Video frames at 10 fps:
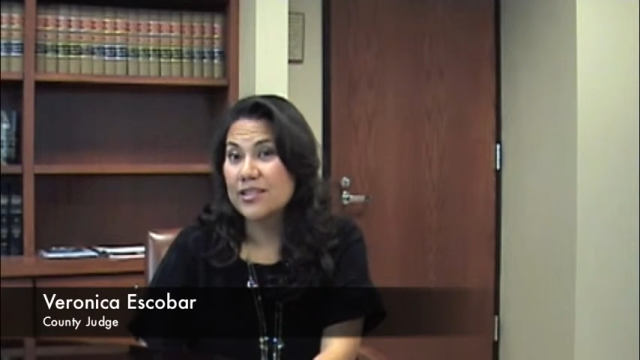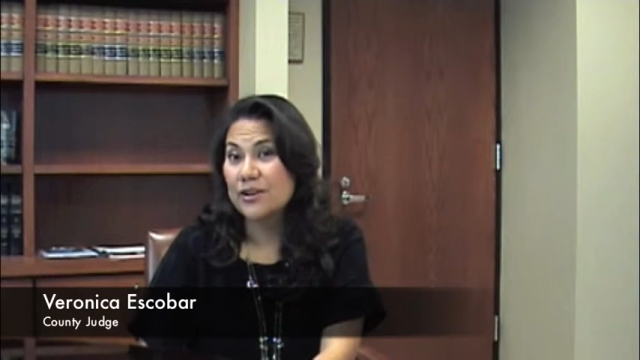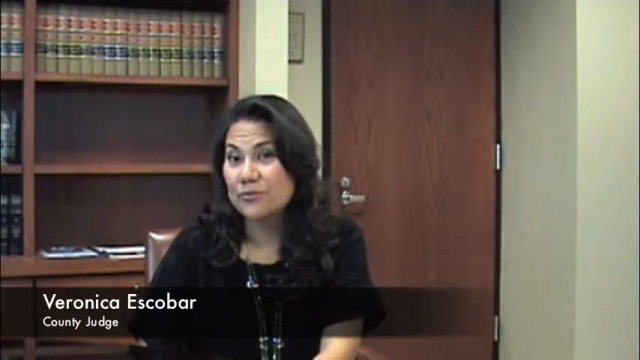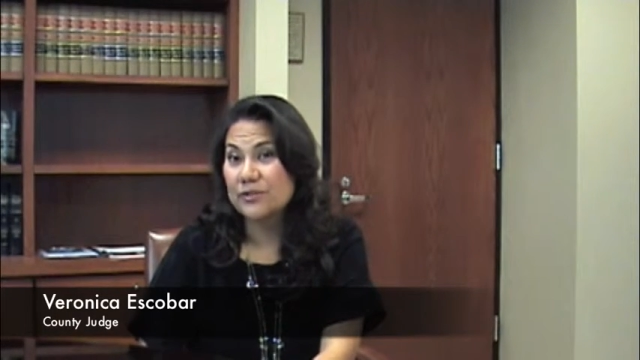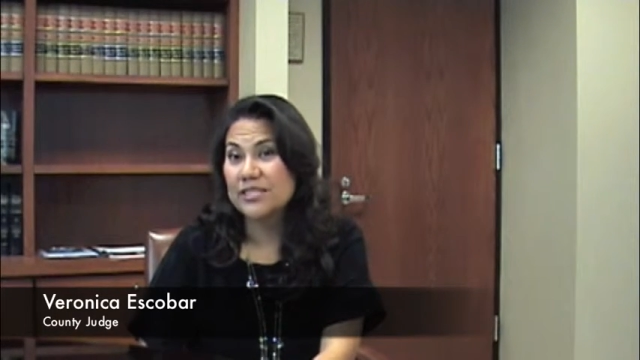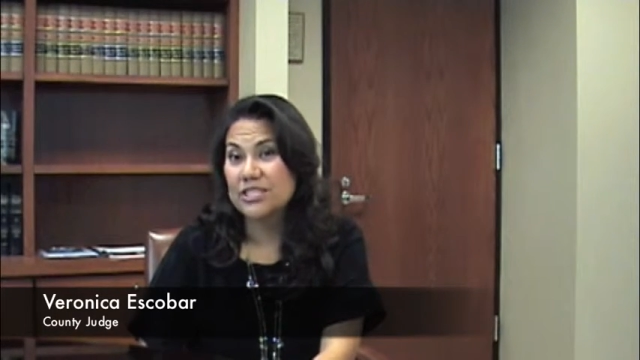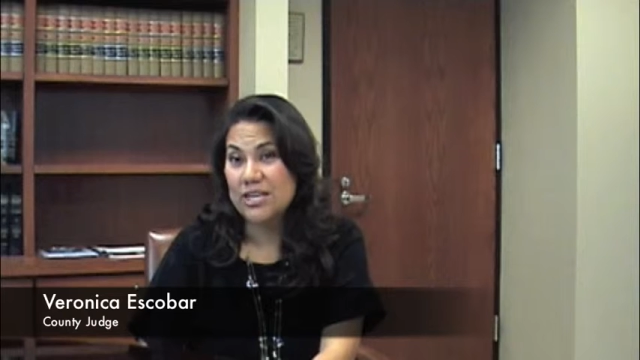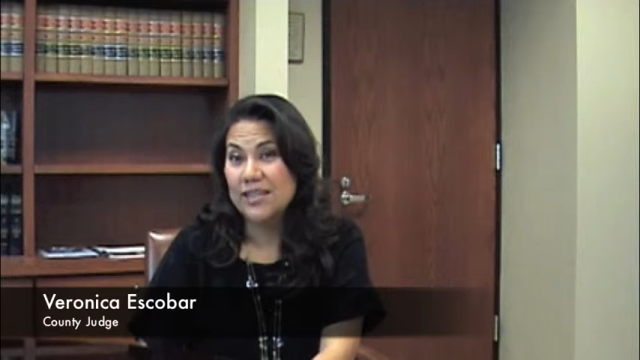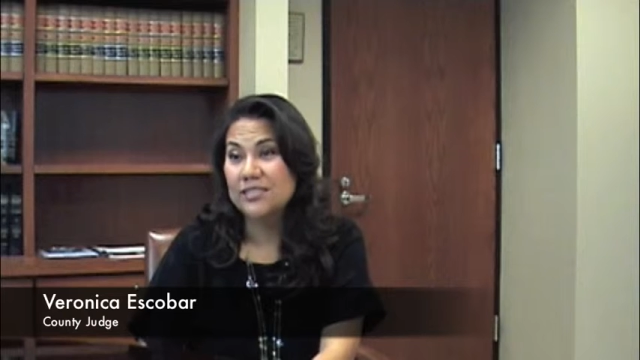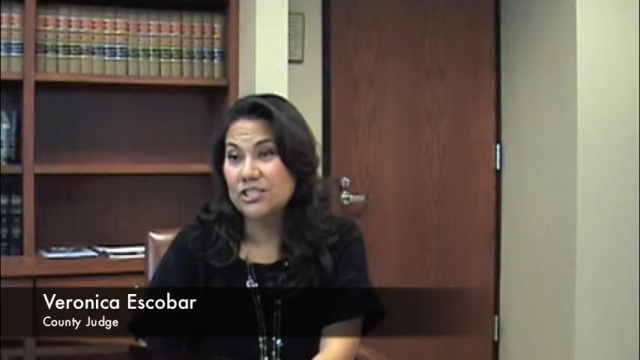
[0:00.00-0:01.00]
that are really
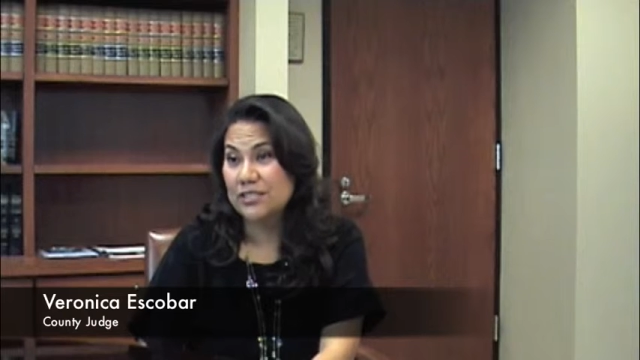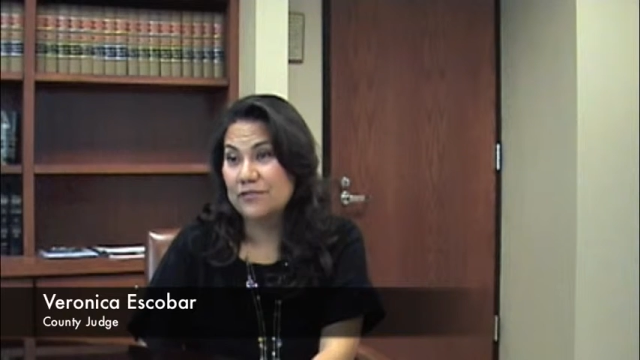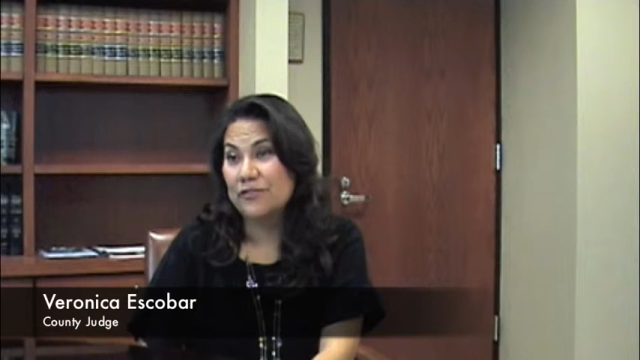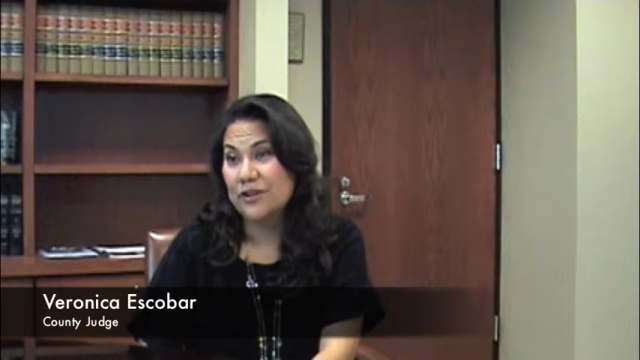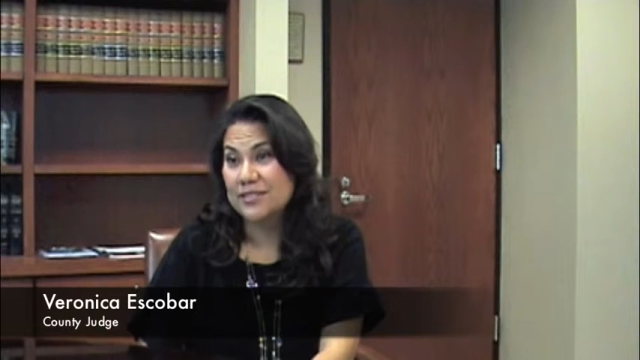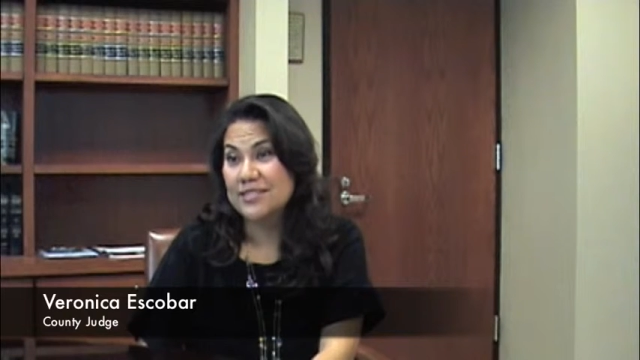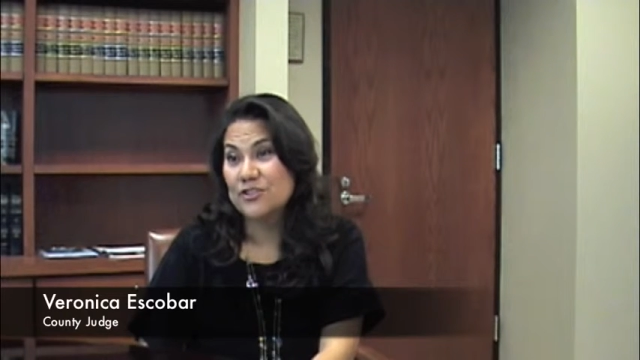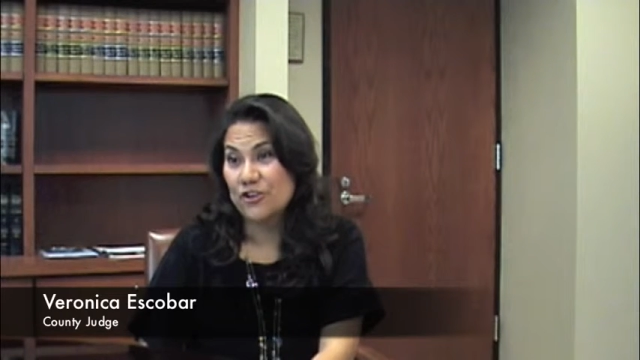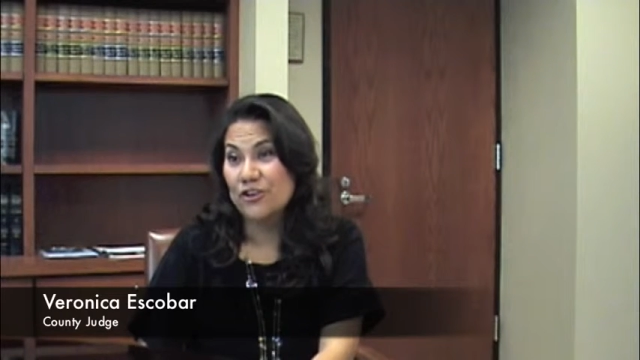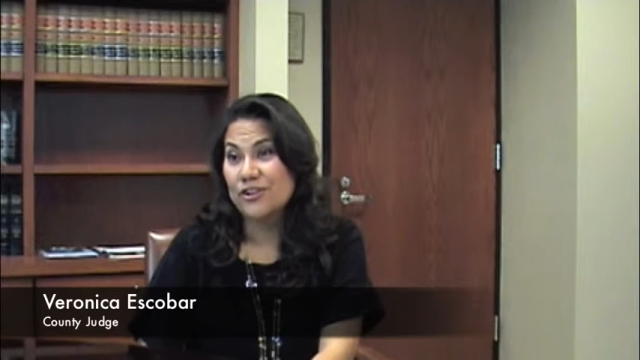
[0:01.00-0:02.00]
challenging for us
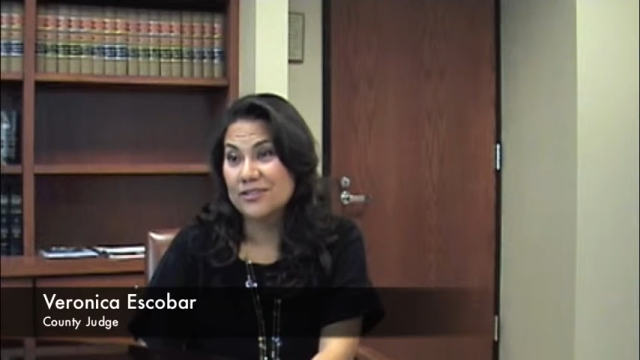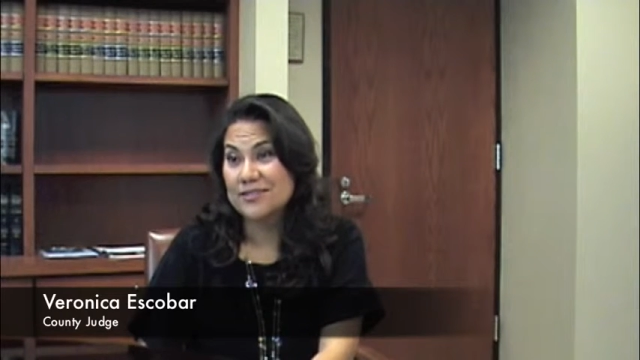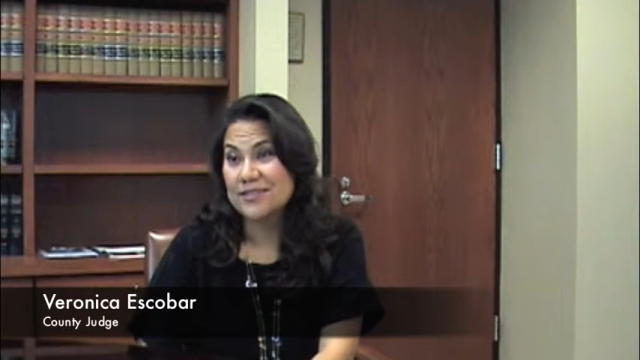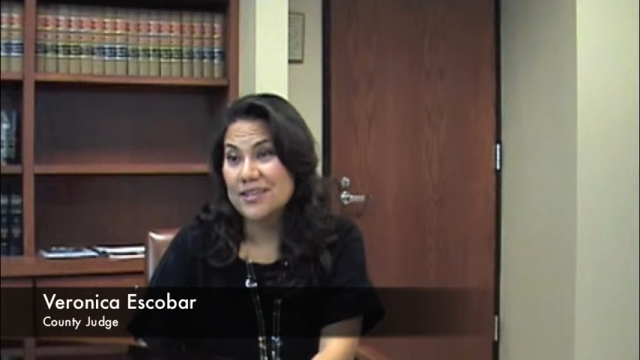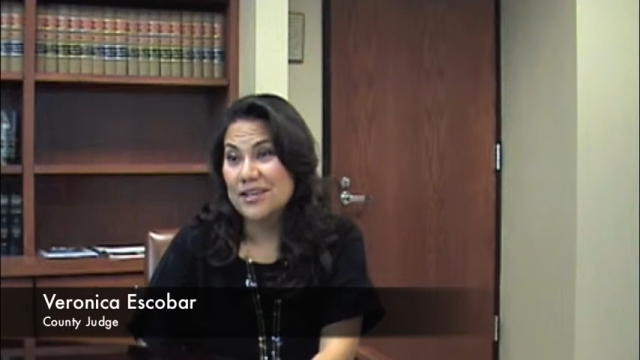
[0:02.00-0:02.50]
as girls,